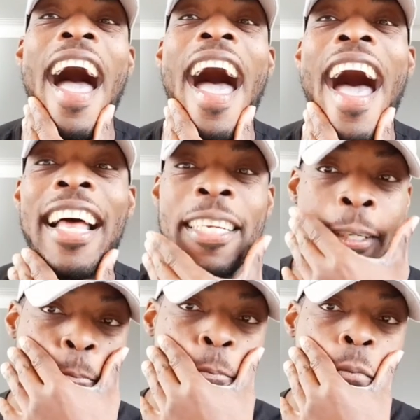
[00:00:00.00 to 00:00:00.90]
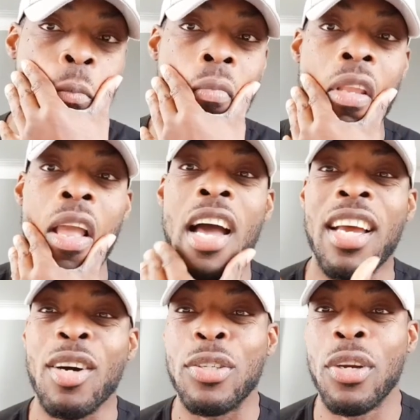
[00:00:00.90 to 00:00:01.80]
And I
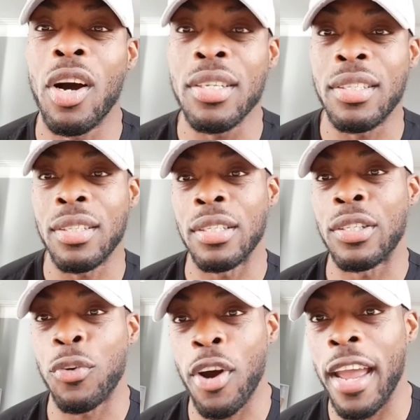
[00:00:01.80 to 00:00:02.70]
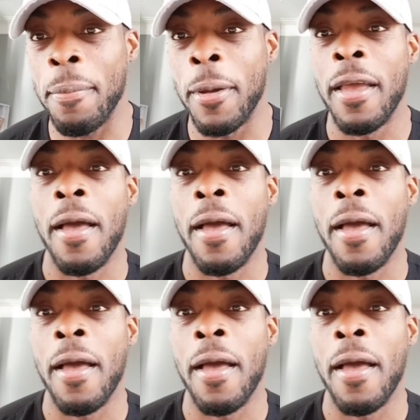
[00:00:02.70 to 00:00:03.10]
ask you guys to subscribe,